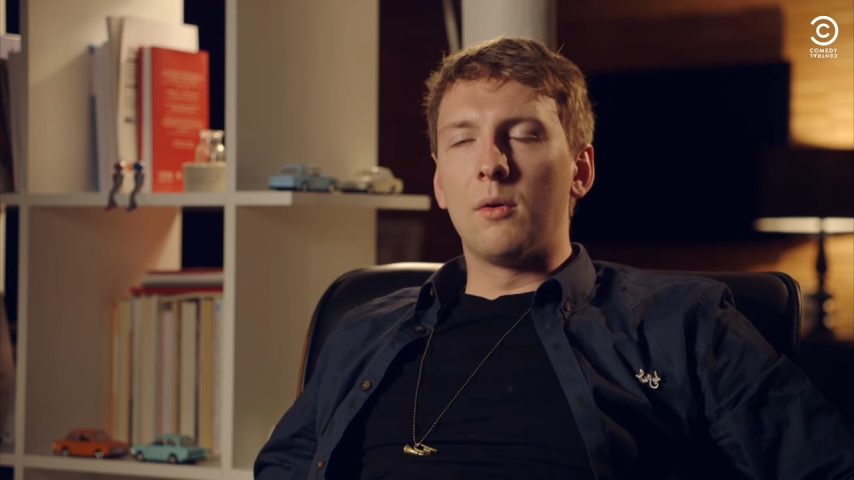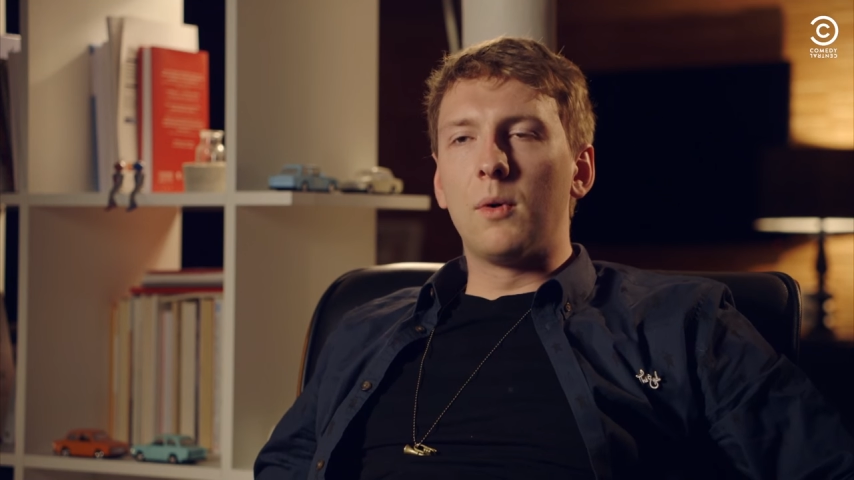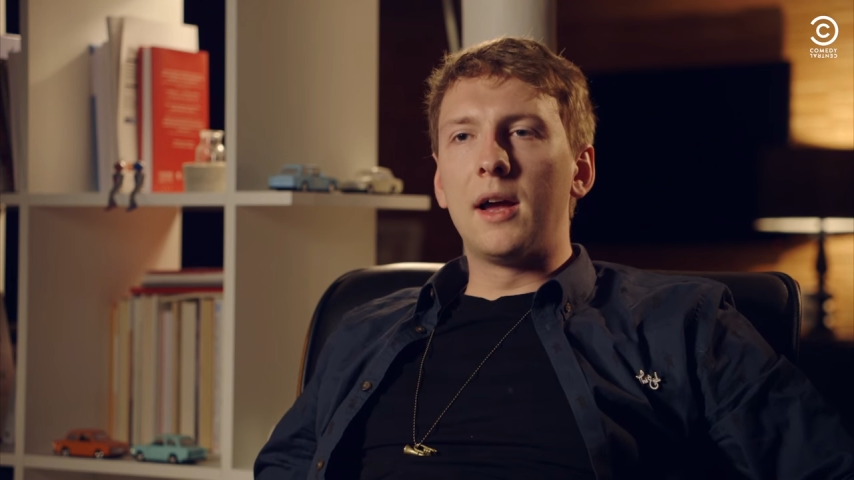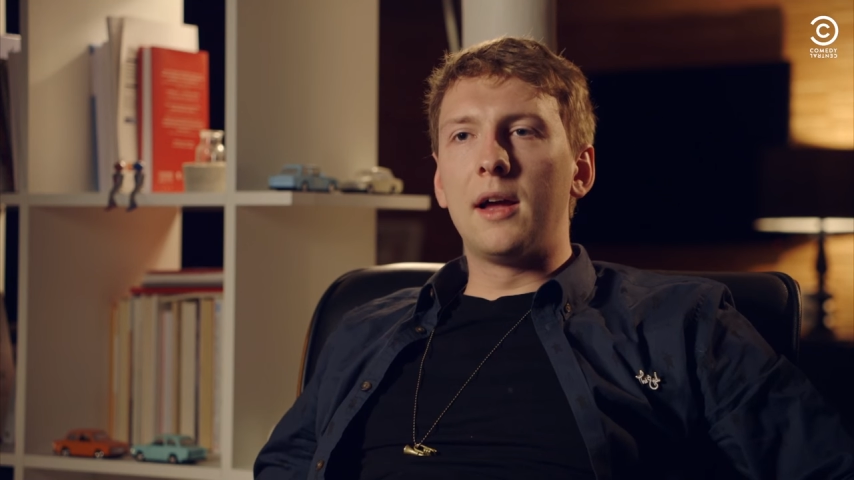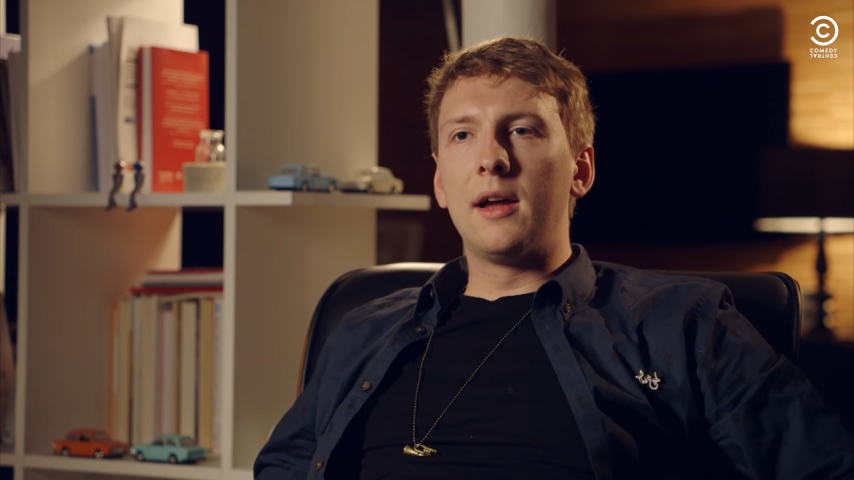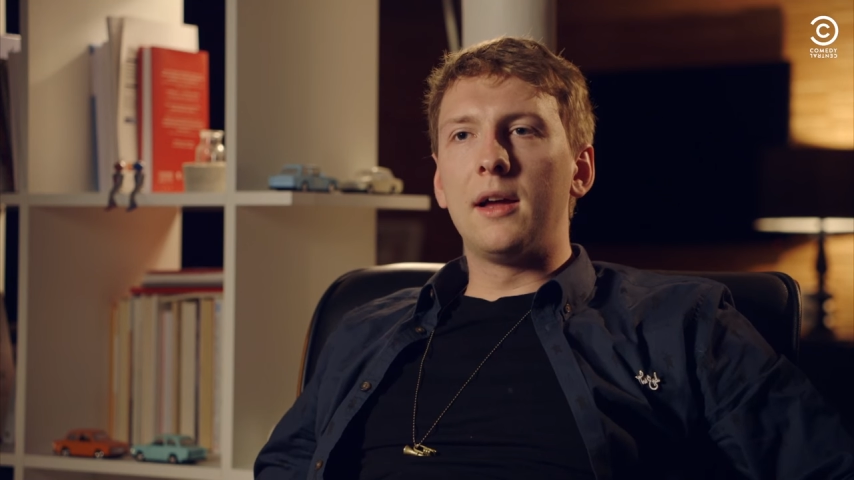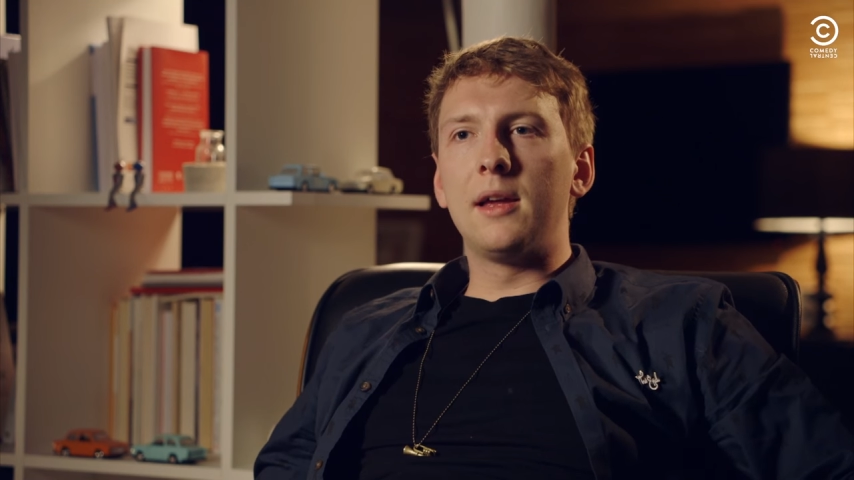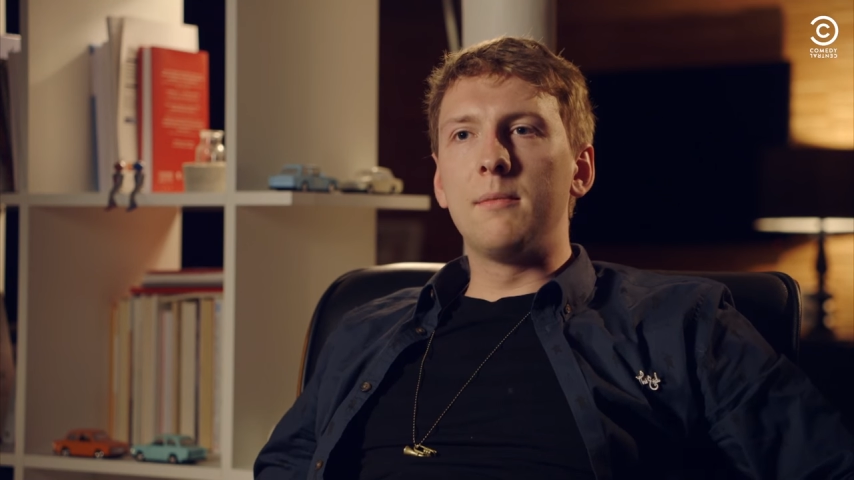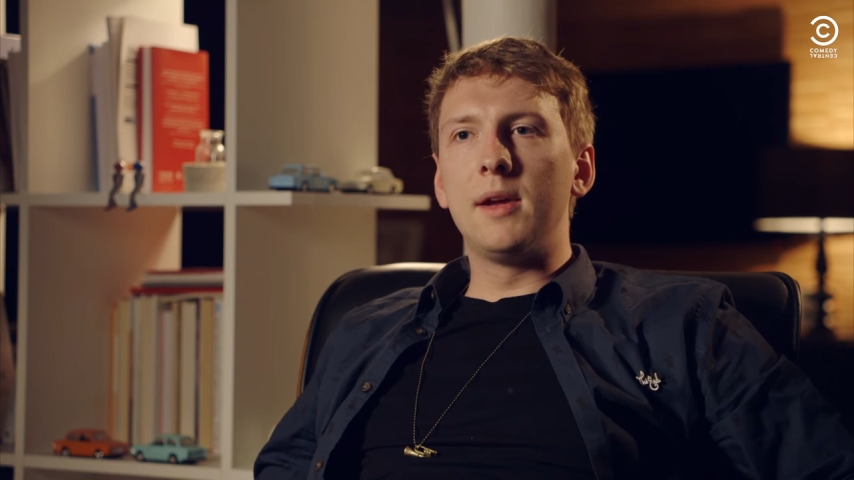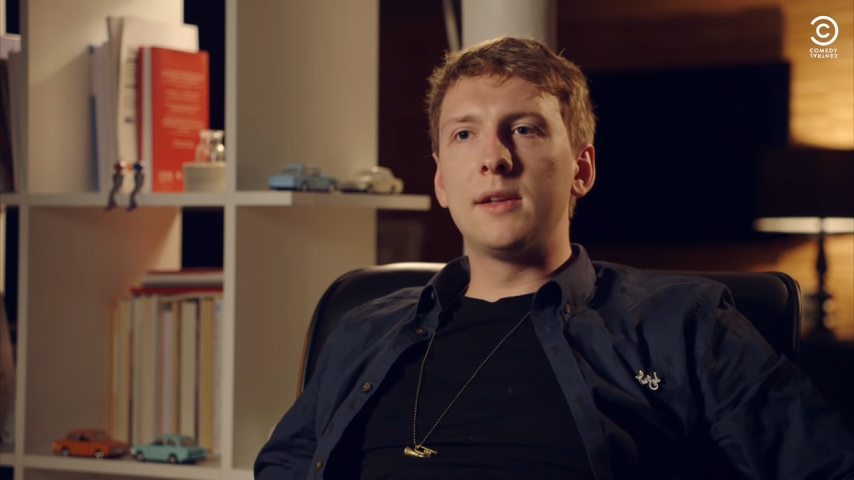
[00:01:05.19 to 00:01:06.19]
where
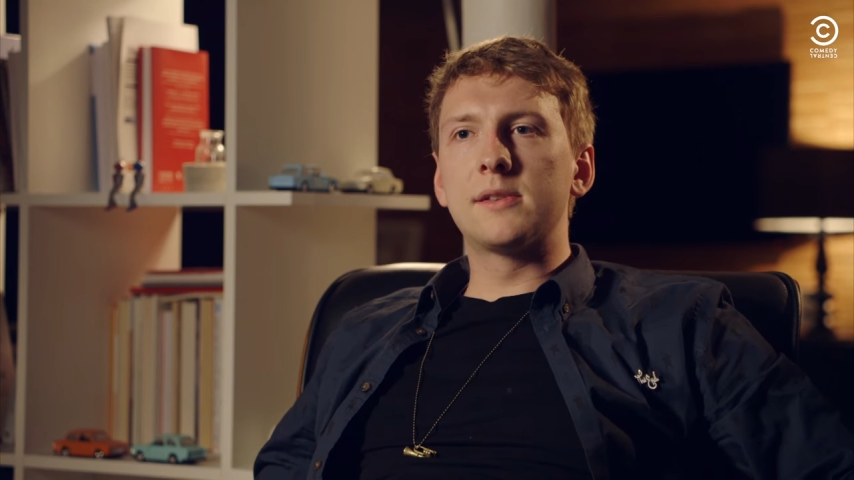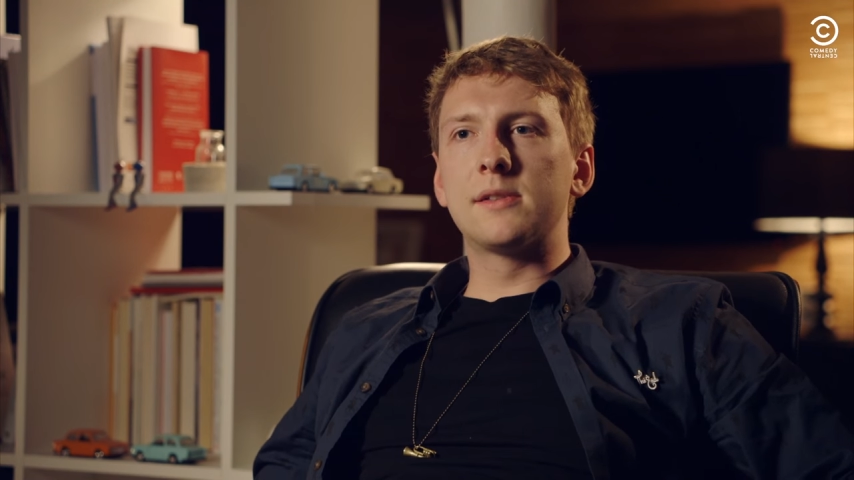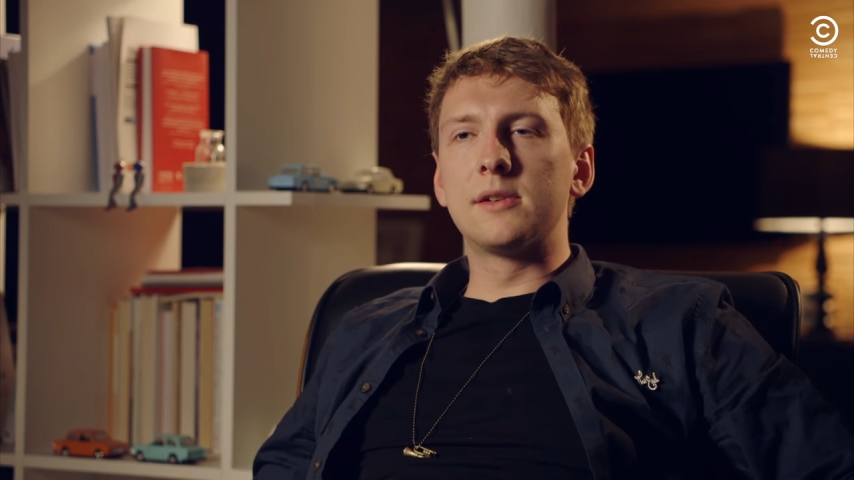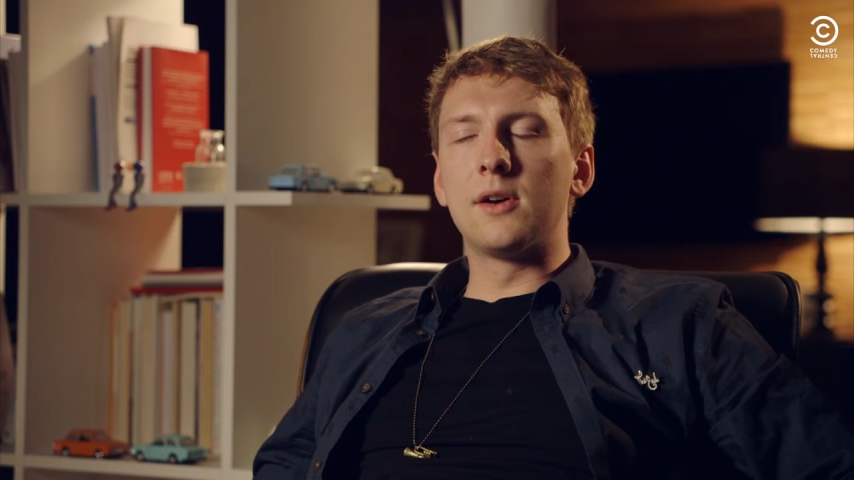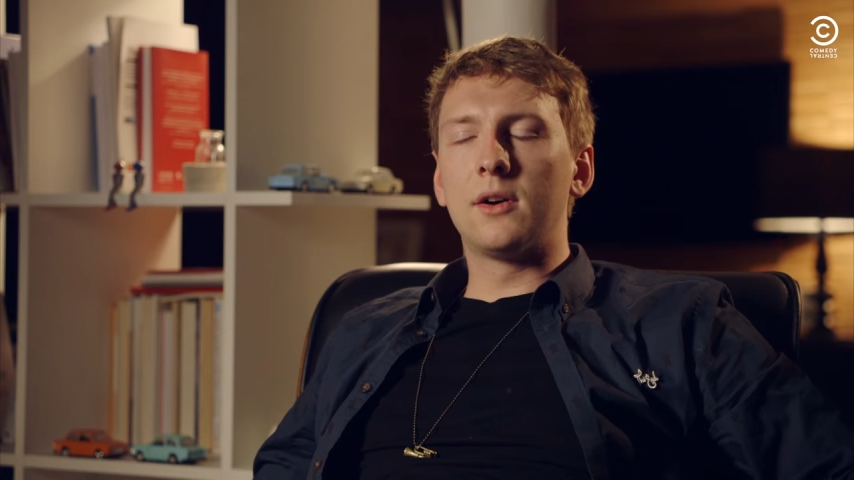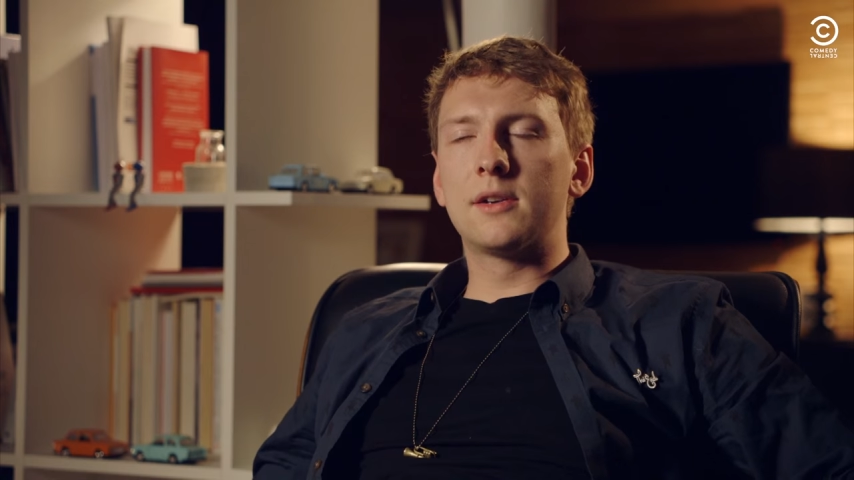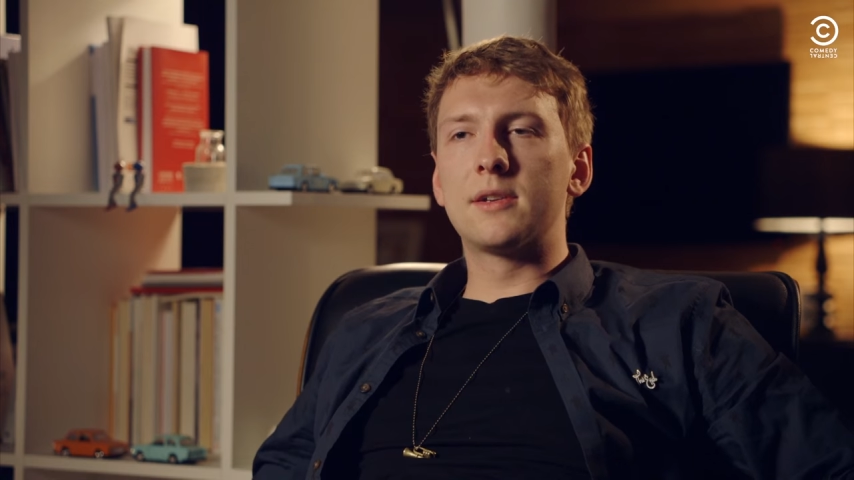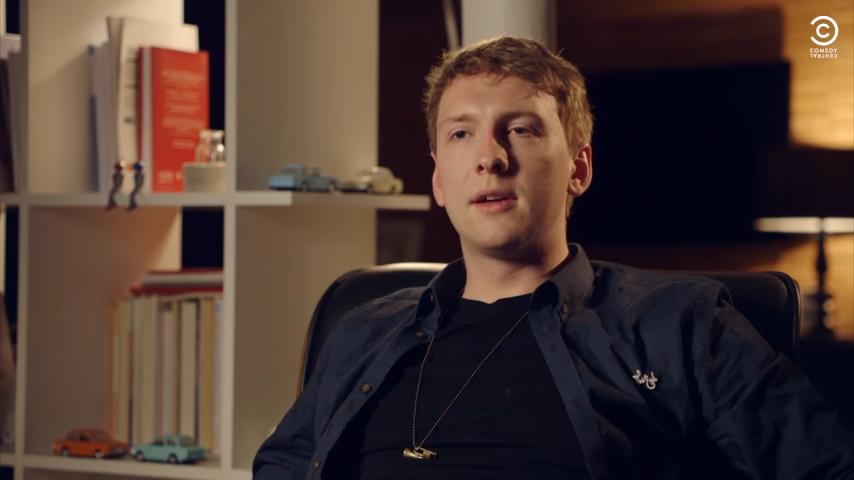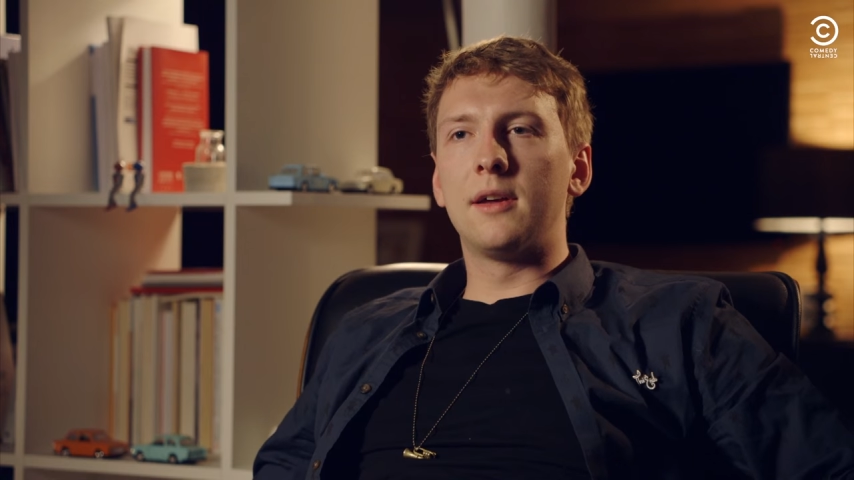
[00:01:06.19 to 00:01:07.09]
he meets the doctor.